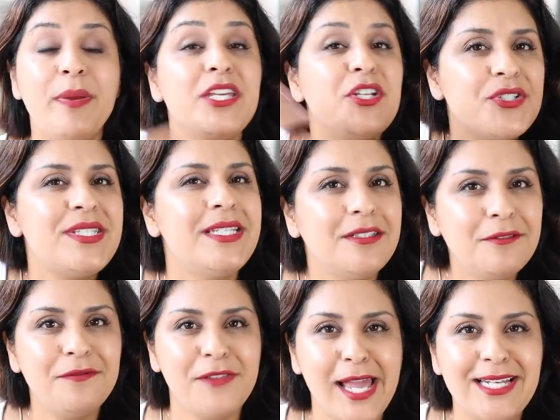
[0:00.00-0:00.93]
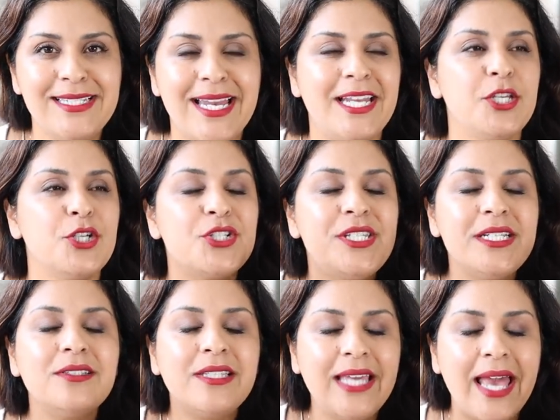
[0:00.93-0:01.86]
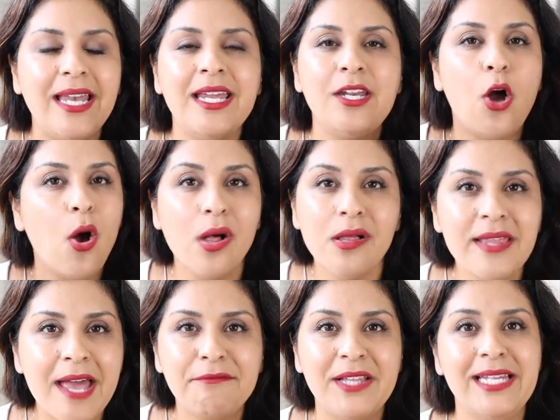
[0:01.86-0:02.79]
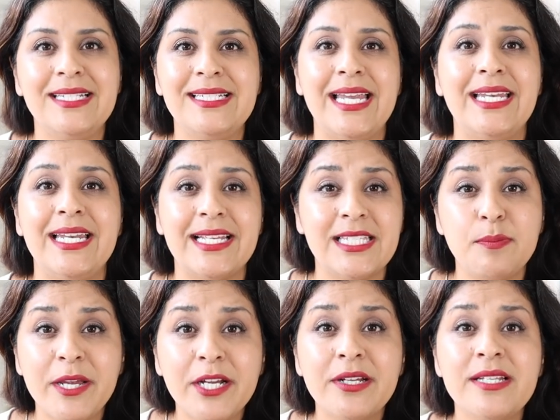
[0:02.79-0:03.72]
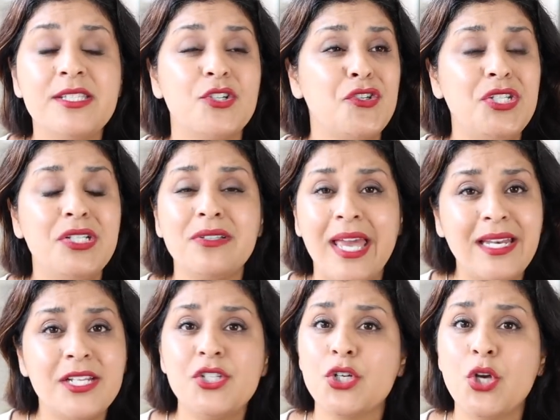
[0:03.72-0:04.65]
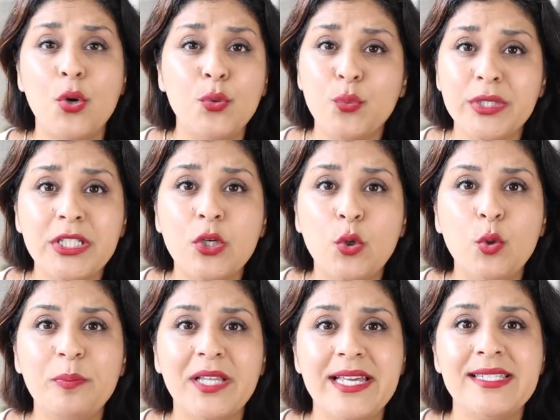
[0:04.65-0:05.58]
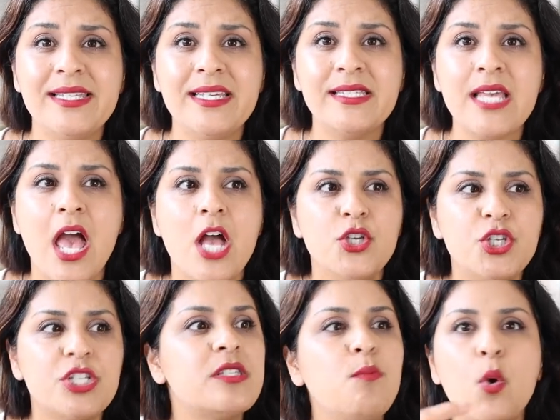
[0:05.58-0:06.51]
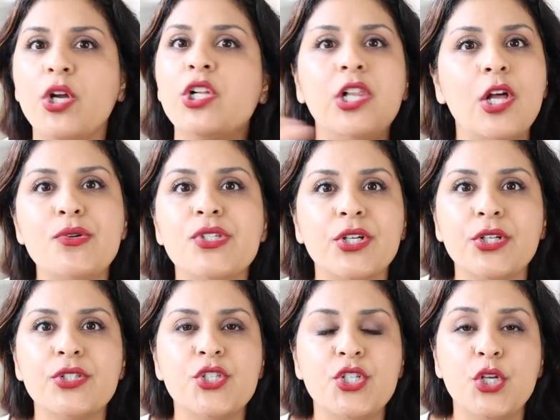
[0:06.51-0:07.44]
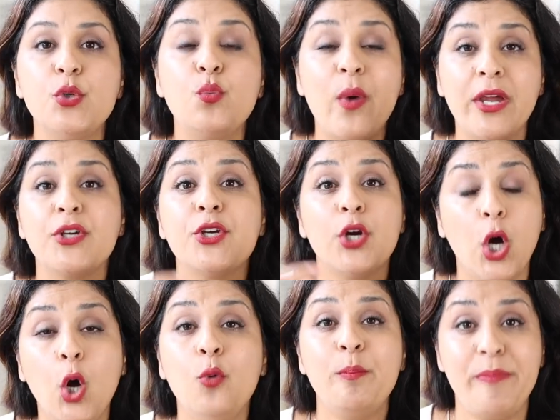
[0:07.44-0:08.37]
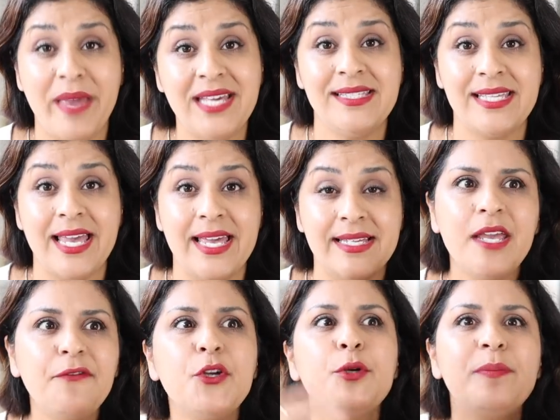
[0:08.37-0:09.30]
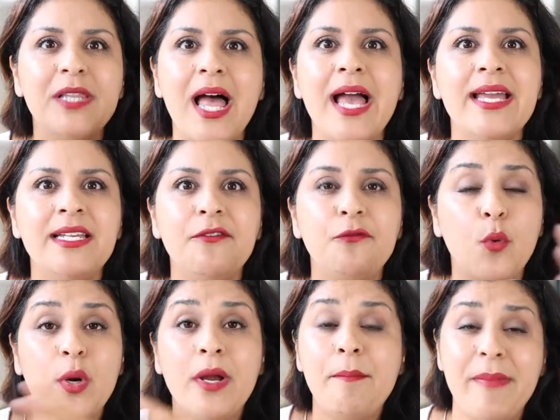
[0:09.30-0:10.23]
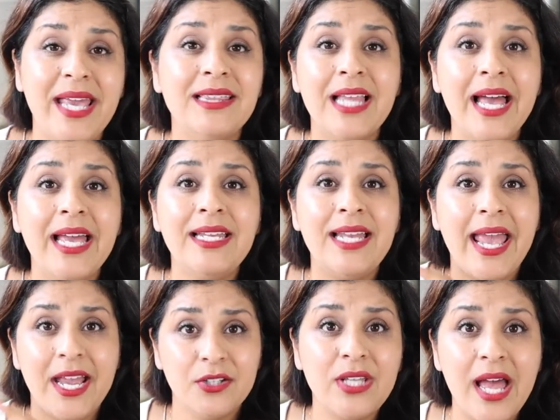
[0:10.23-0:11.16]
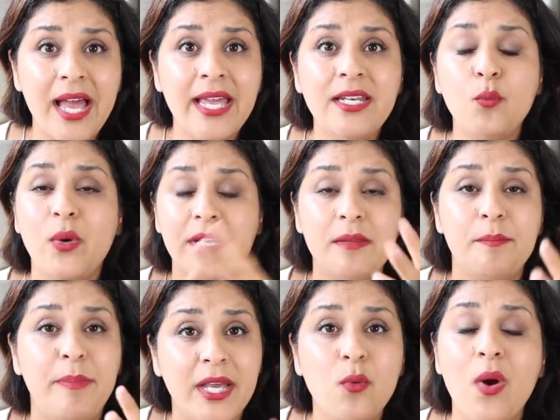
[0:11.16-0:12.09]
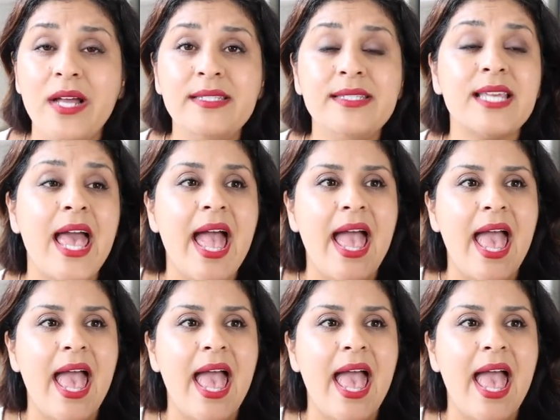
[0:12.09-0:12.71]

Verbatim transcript: but you're still a flight attendant. You're still getting all that flight attendant experience. You're still getting to go to really cool places, just more closer to where your home base is. If you're applying for a mainline airline, one of the big ones,